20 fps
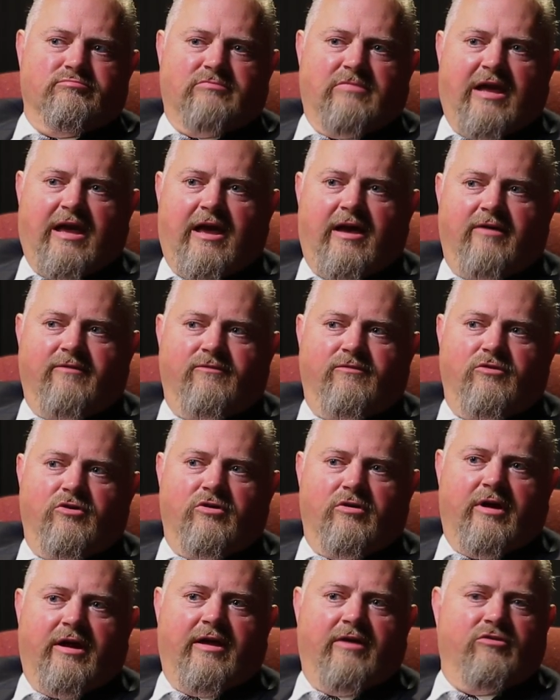have
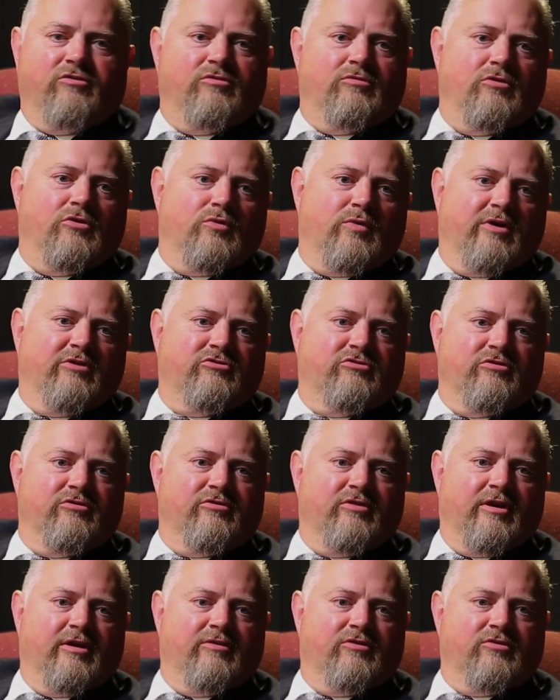your
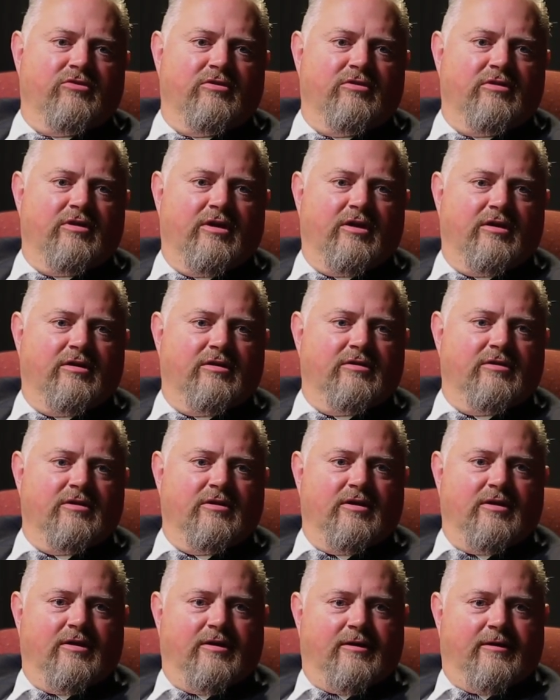questions answered and
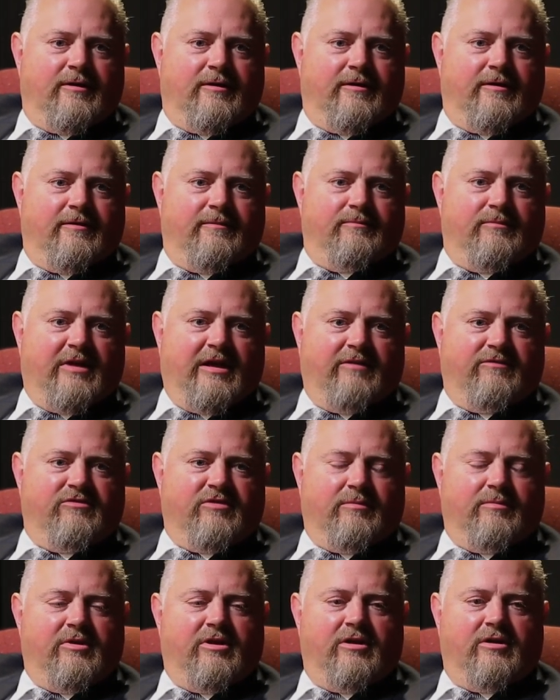have
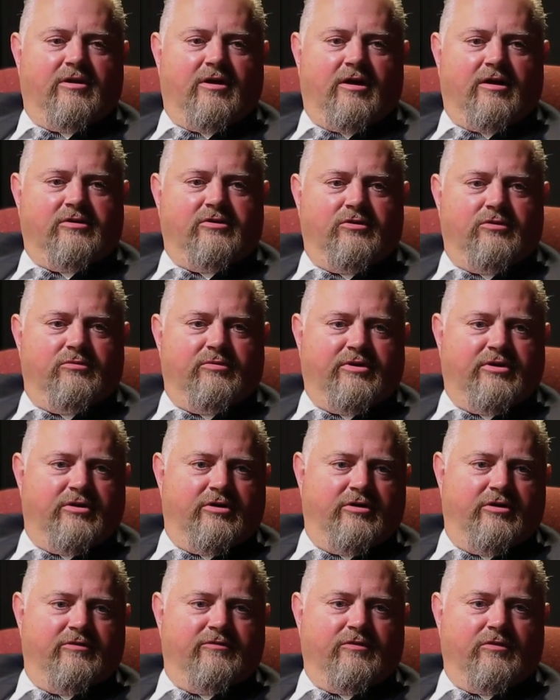somebody to talk to,
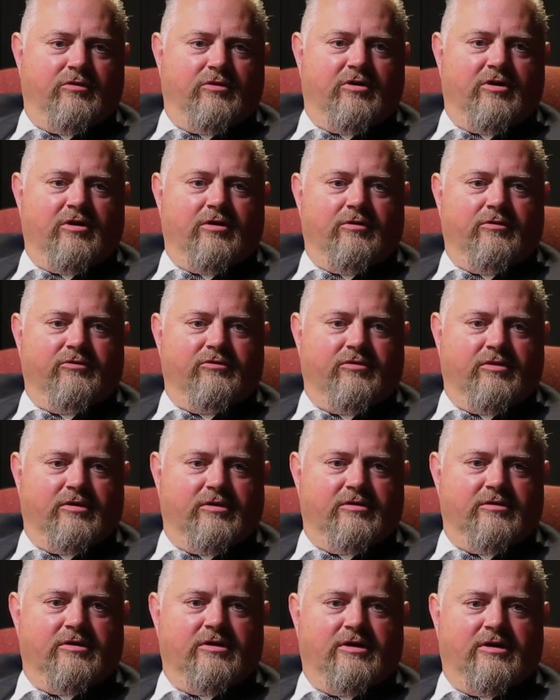return your phone calls,
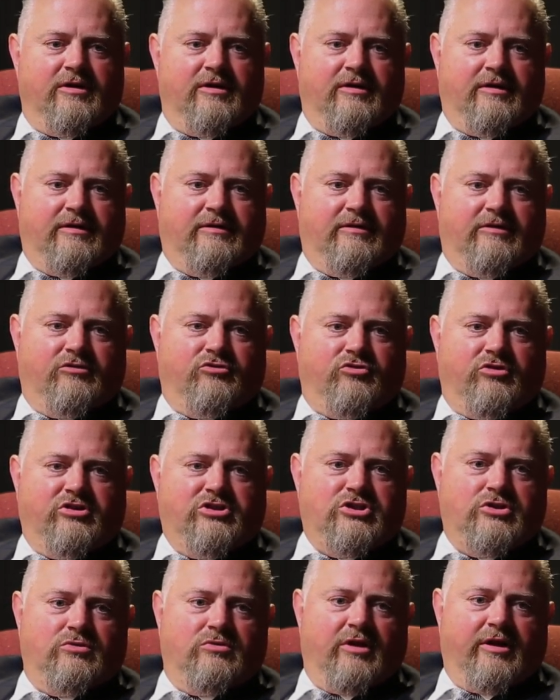and
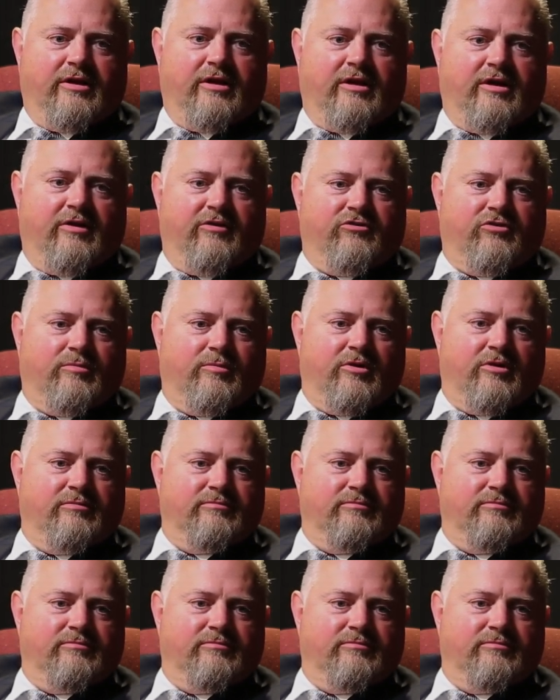treat you like a customer.